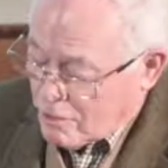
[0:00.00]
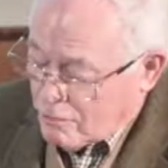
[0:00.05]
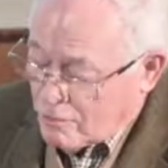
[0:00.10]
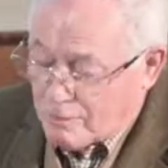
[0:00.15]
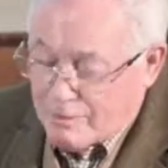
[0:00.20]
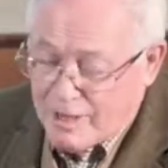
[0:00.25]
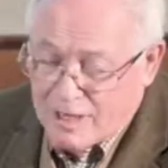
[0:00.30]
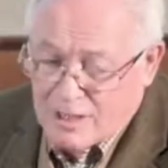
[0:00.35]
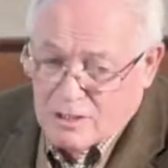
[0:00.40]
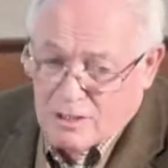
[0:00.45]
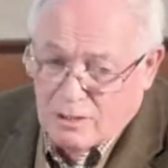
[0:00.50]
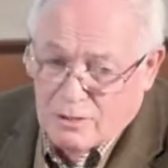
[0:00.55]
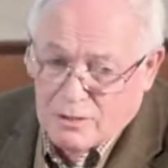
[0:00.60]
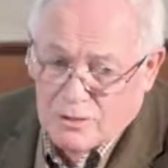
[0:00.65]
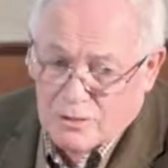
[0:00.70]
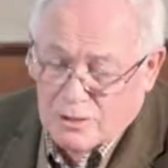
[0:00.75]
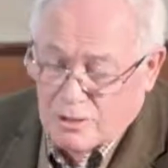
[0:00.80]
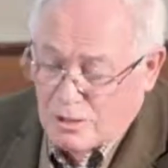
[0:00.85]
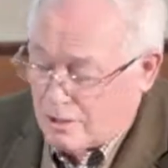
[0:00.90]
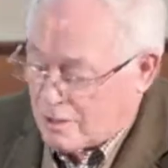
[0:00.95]
well, red
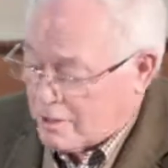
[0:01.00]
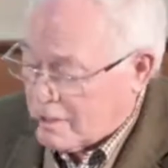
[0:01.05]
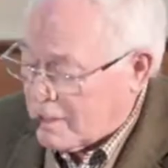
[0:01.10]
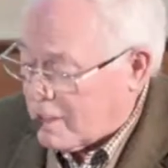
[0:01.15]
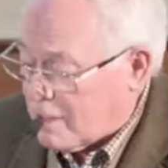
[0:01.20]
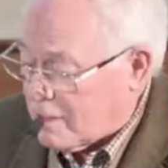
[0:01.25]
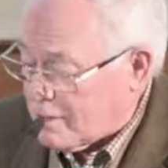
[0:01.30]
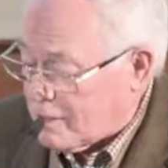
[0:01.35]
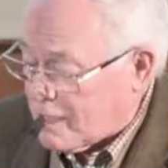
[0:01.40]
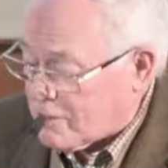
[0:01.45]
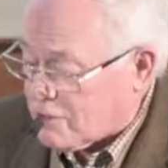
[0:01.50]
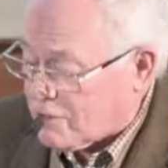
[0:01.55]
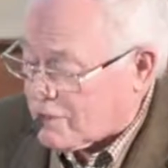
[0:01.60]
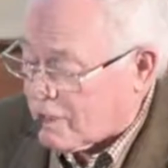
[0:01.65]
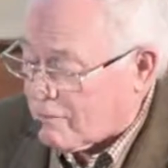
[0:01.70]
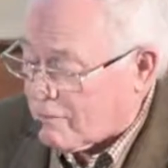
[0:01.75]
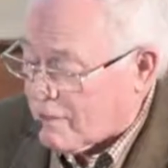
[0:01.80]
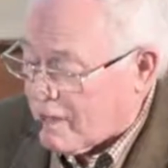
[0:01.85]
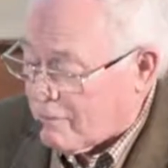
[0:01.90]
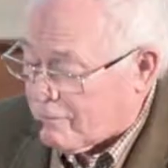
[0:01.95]
kites are
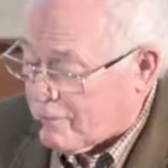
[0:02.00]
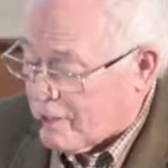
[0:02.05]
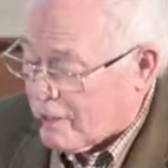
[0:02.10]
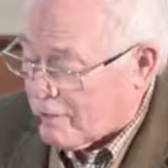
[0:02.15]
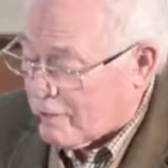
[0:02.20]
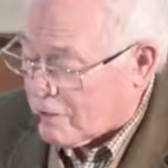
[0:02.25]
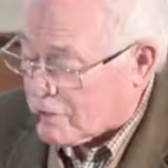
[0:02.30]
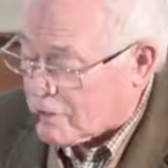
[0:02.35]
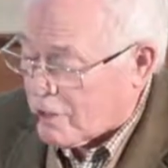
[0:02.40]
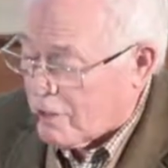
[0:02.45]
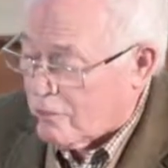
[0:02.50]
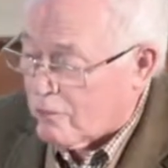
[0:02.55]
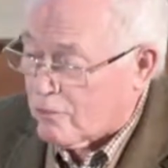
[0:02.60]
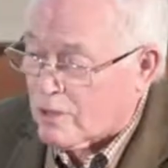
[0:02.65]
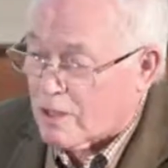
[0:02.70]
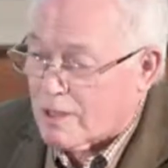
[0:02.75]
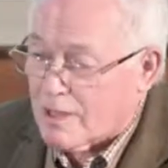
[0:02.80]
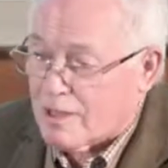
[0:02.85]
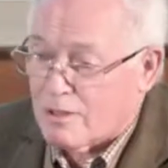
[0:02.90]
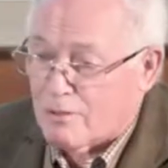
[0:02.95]
nesting around near us
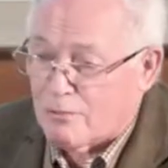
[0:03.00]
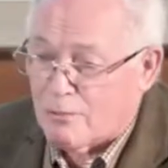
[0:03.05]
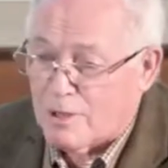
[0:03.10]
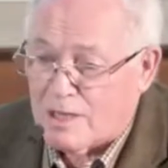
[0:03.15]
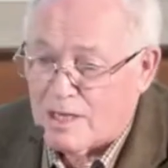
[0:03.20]
locally.